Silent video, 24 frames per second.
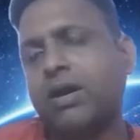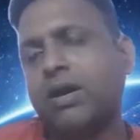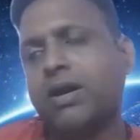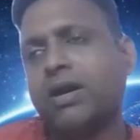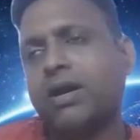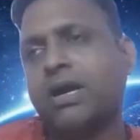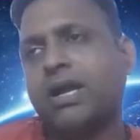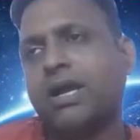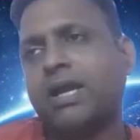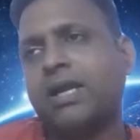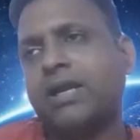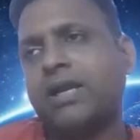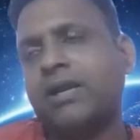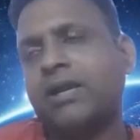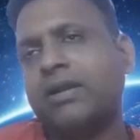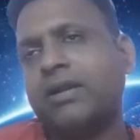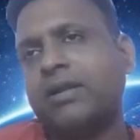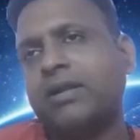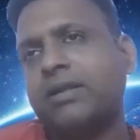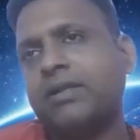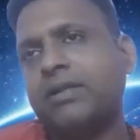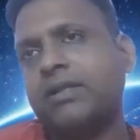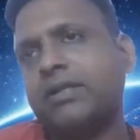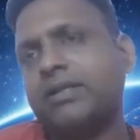and
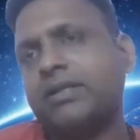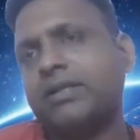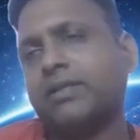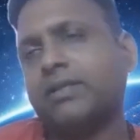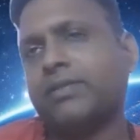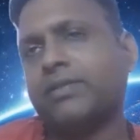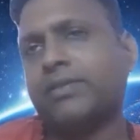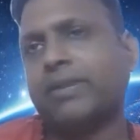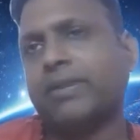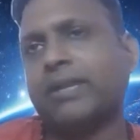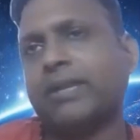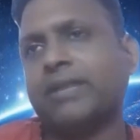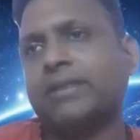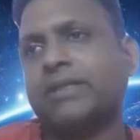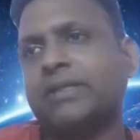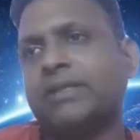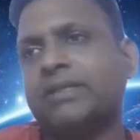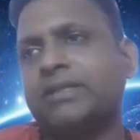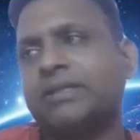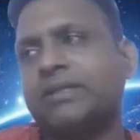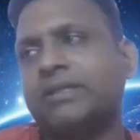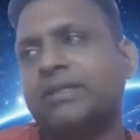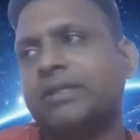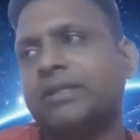in some
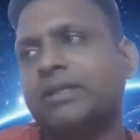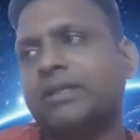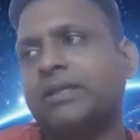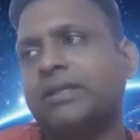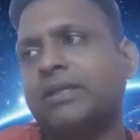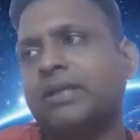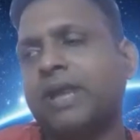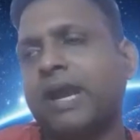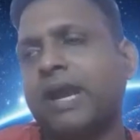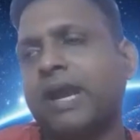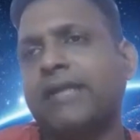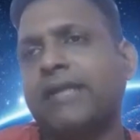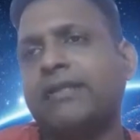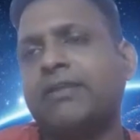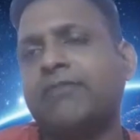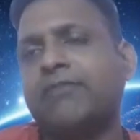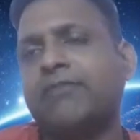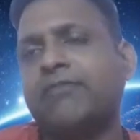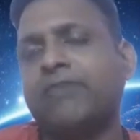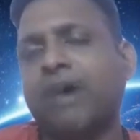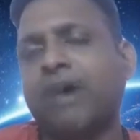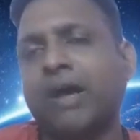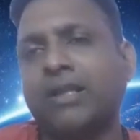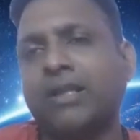cases, either
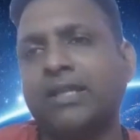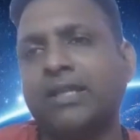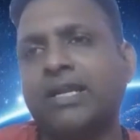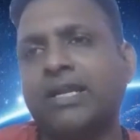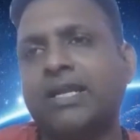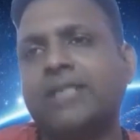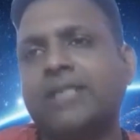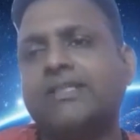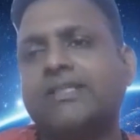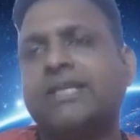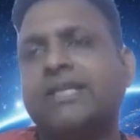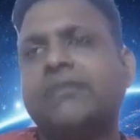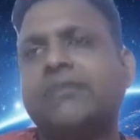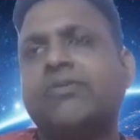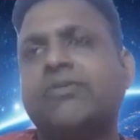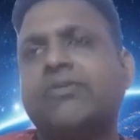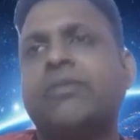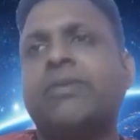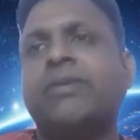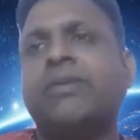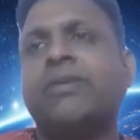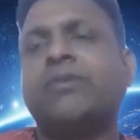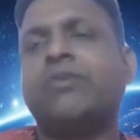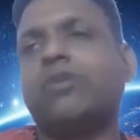father or son will
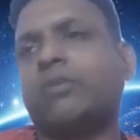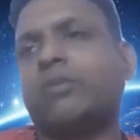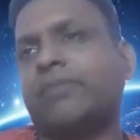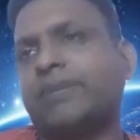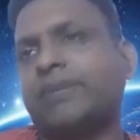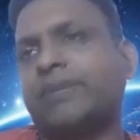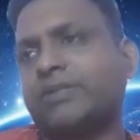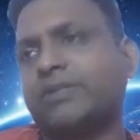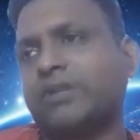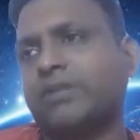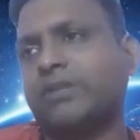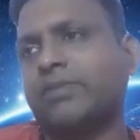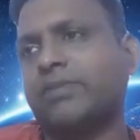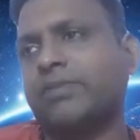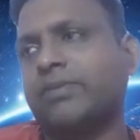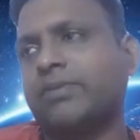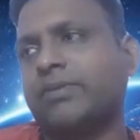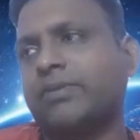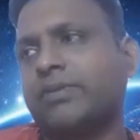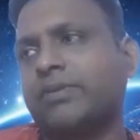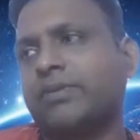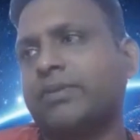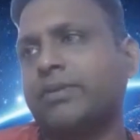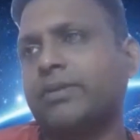be in government job.
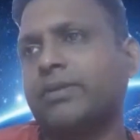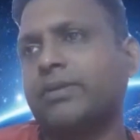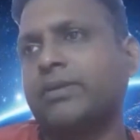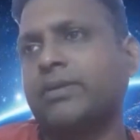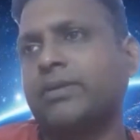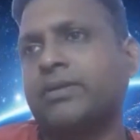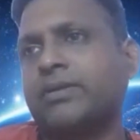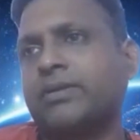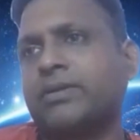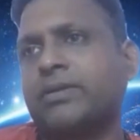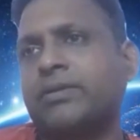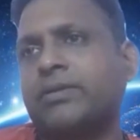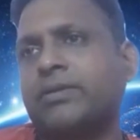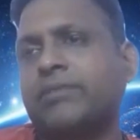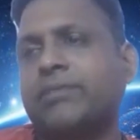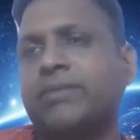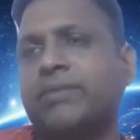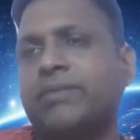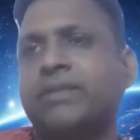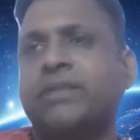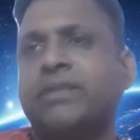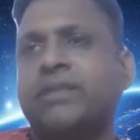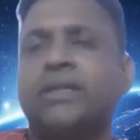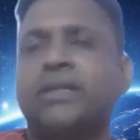
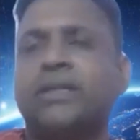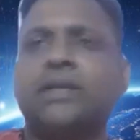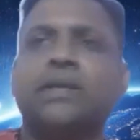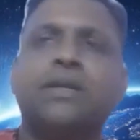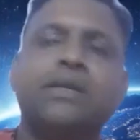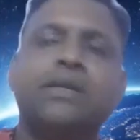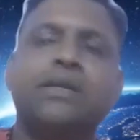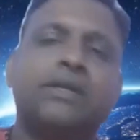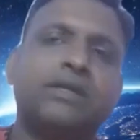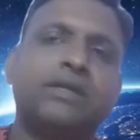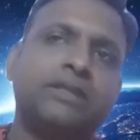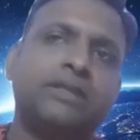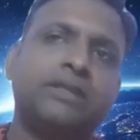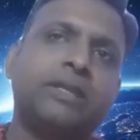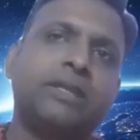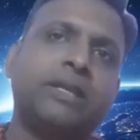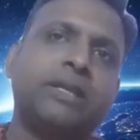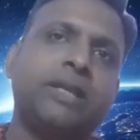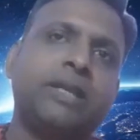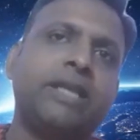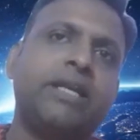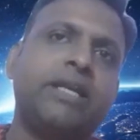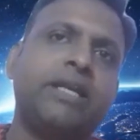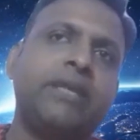Means the
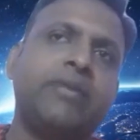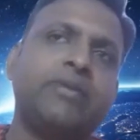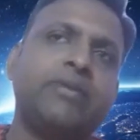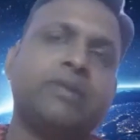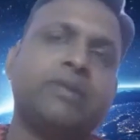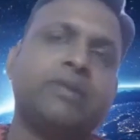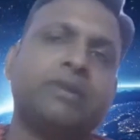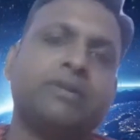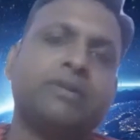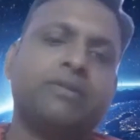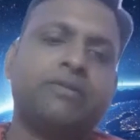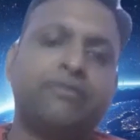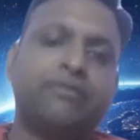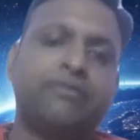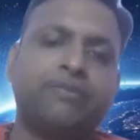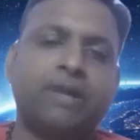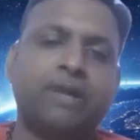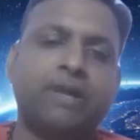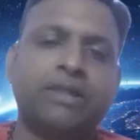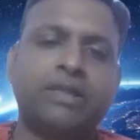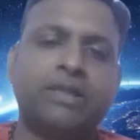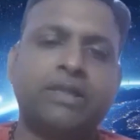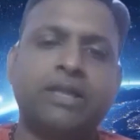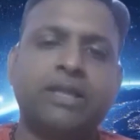native's
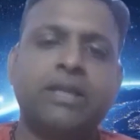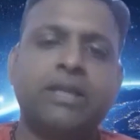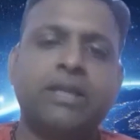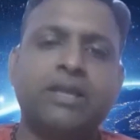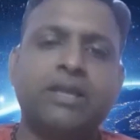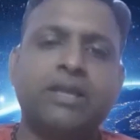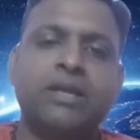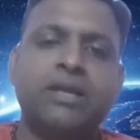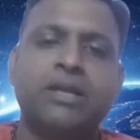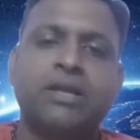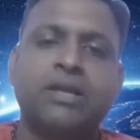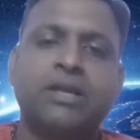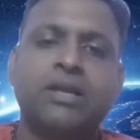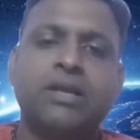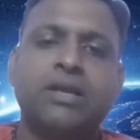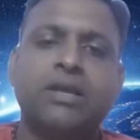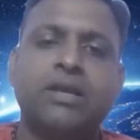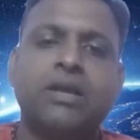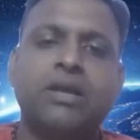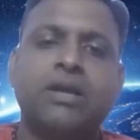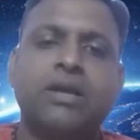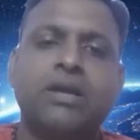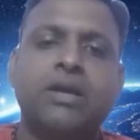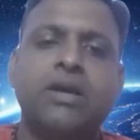father
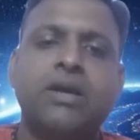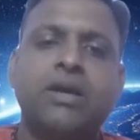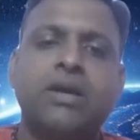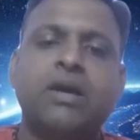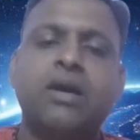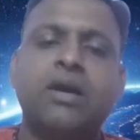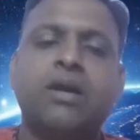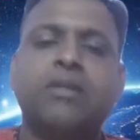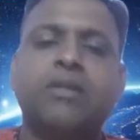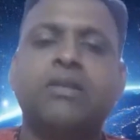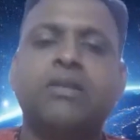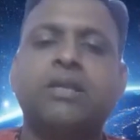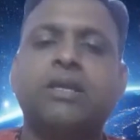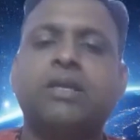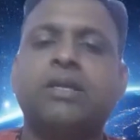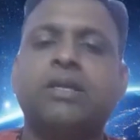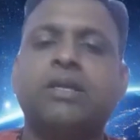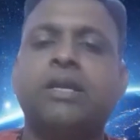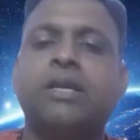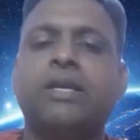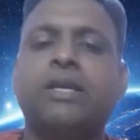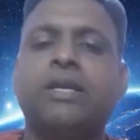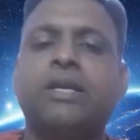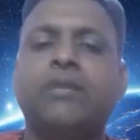or the
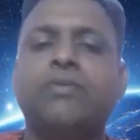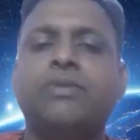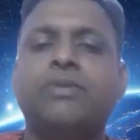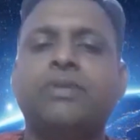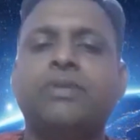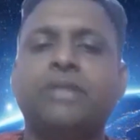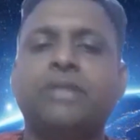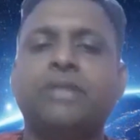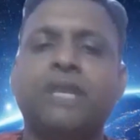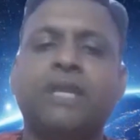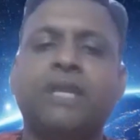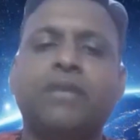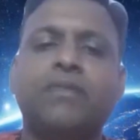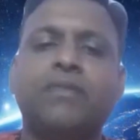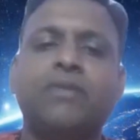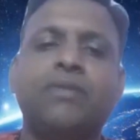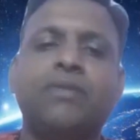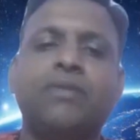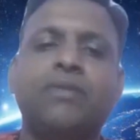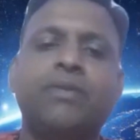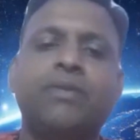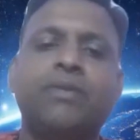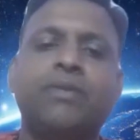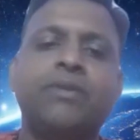native's son will
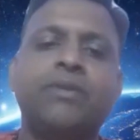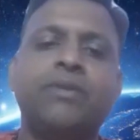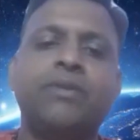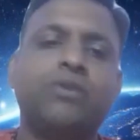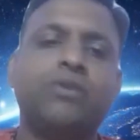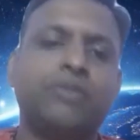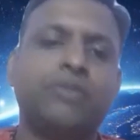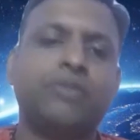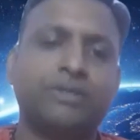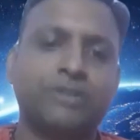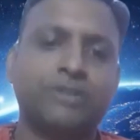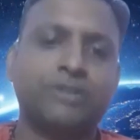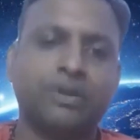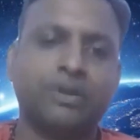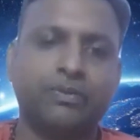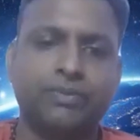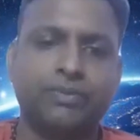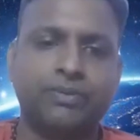be in government job.